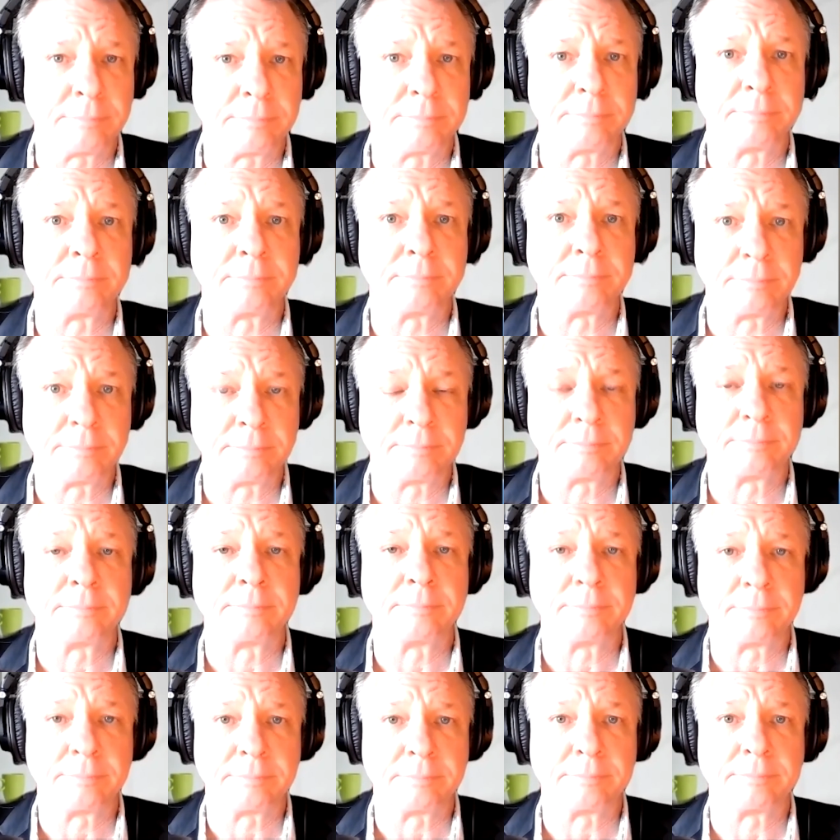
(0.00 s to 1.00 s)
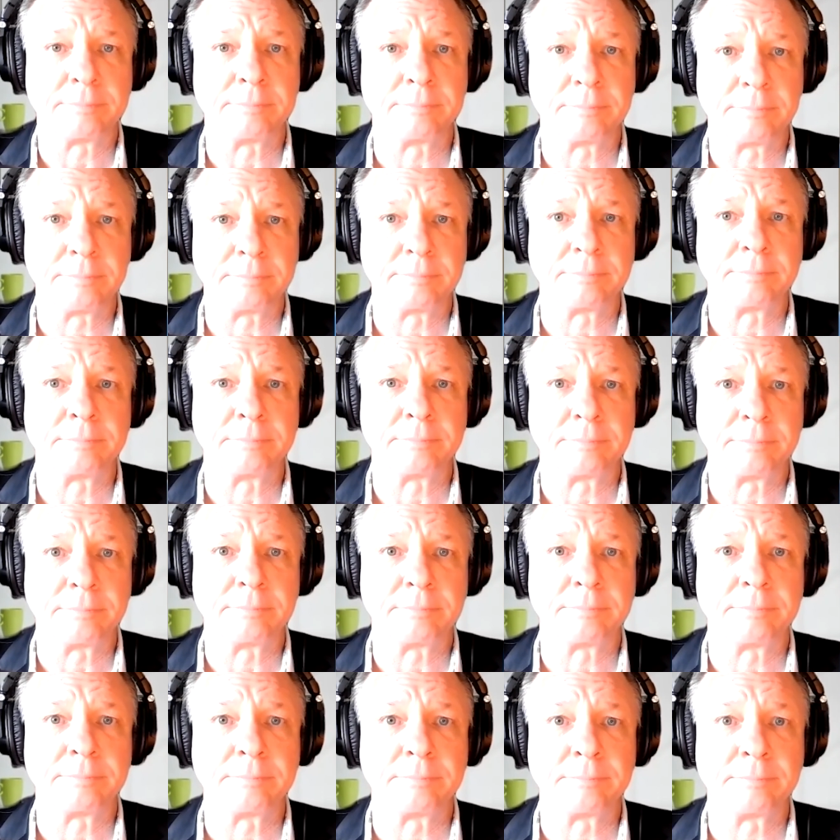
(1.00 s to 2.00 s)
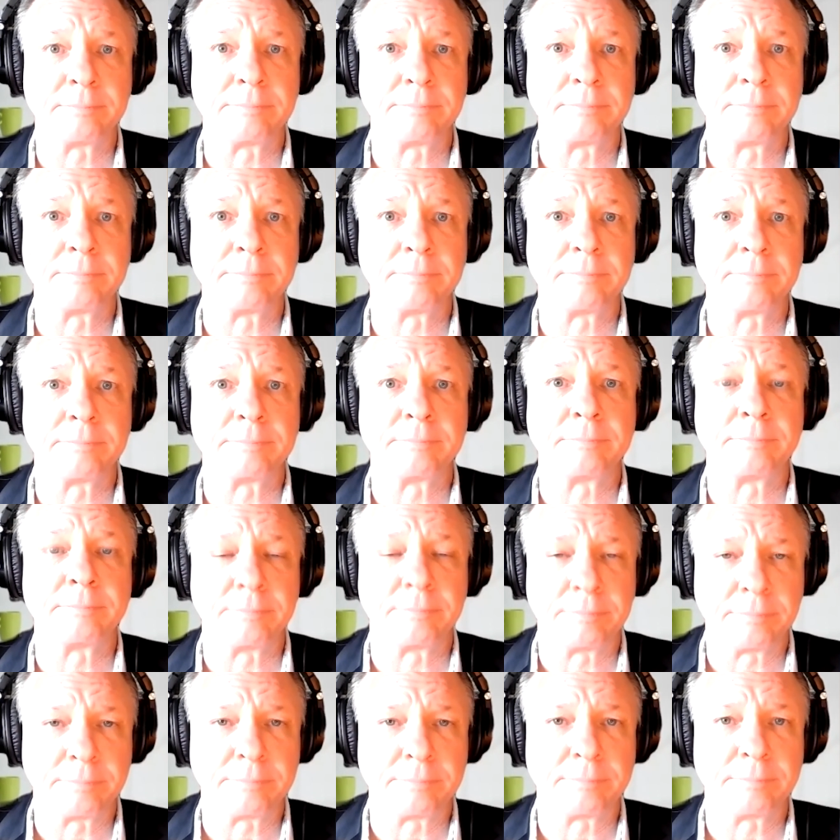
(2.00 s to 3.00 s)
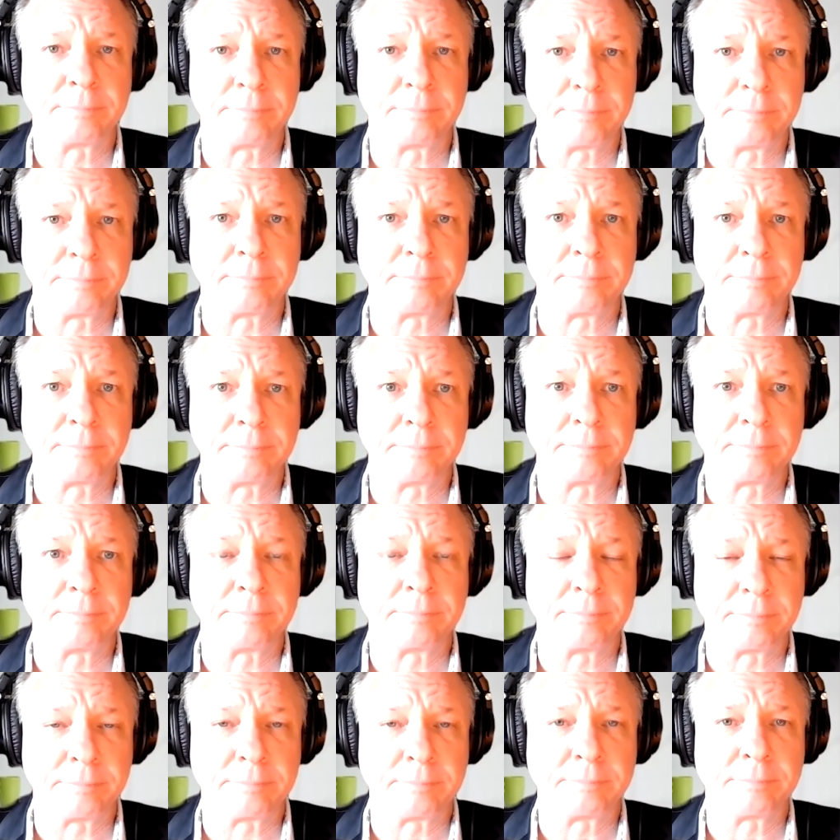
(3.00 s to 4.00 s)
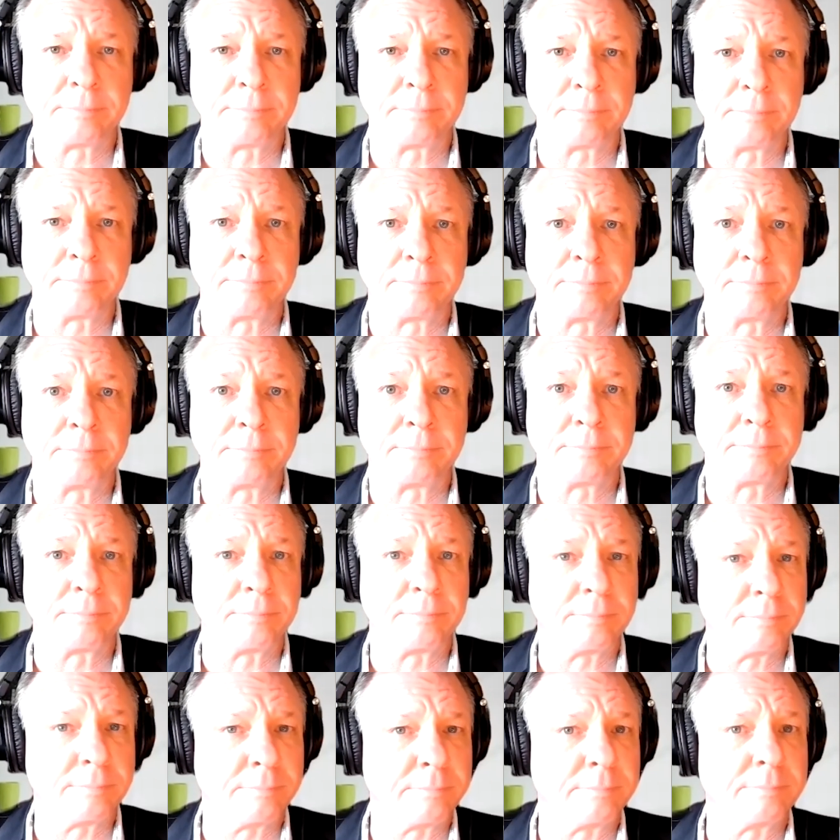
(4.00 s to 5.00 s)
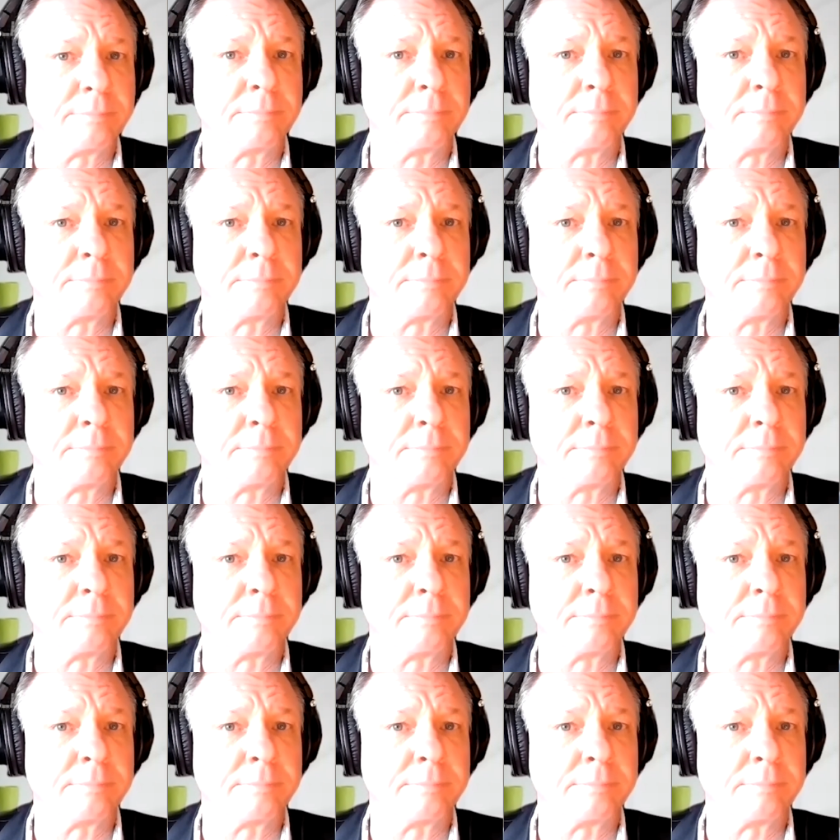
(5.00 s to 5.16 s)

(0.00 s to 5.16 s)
[no speech]